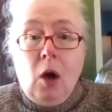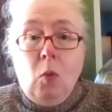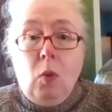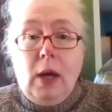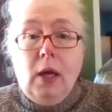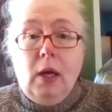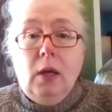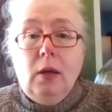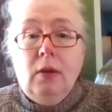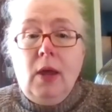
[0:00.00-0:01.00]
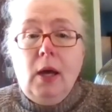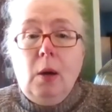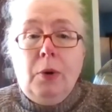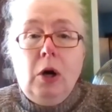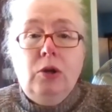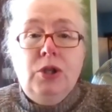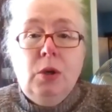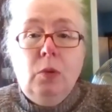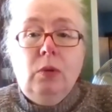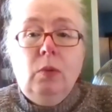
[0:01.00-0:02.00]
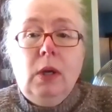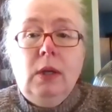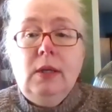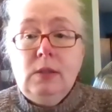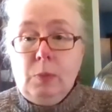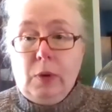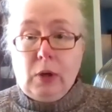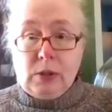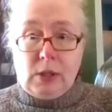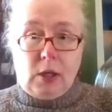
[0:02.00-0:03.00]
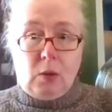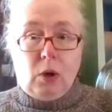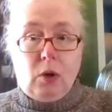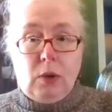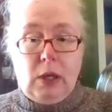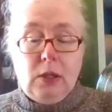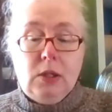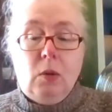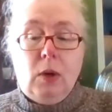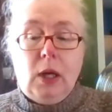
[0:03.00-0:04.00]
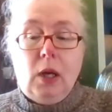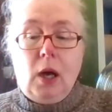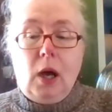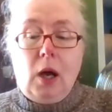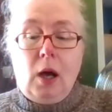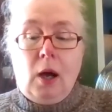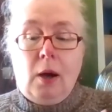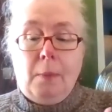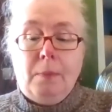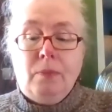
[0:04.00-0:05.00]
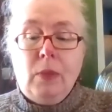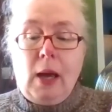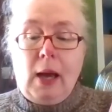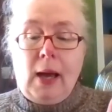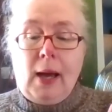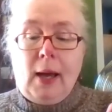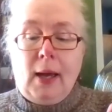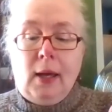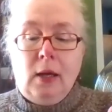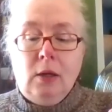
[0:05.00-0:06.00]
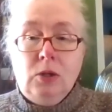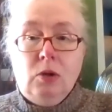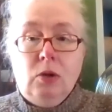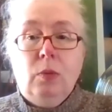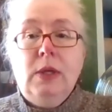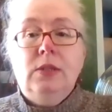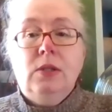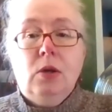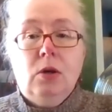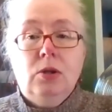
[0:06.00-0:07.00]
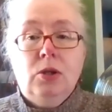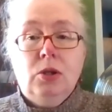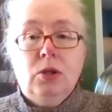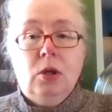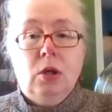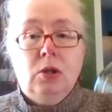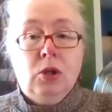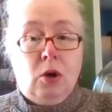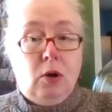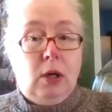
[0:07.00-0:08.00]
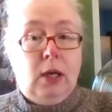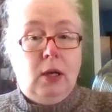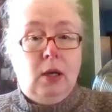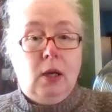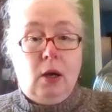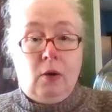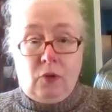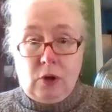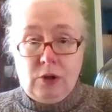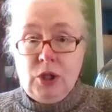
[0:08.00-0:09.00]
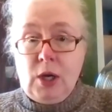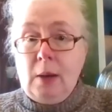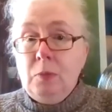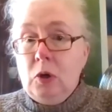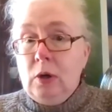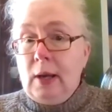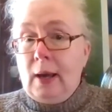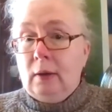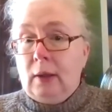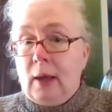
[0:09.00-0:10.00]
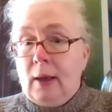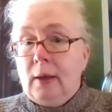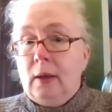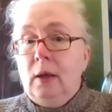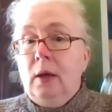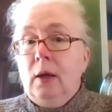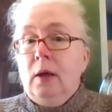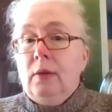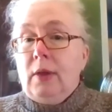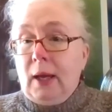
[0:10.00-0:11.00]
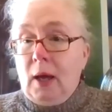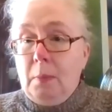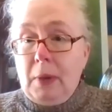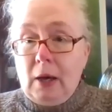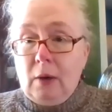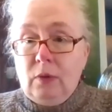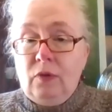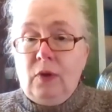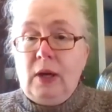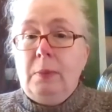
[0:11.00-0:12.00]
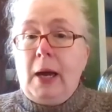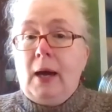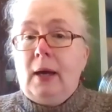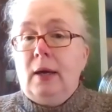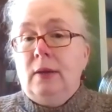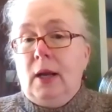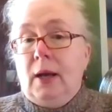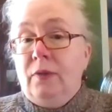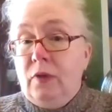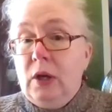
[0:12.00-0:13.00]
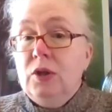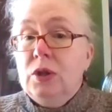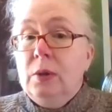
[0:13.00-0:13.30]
When they approach you with one of these books and you agree to do it, I do the research, turn in a first chapter and an outline. They come back with feedback, and then I finish the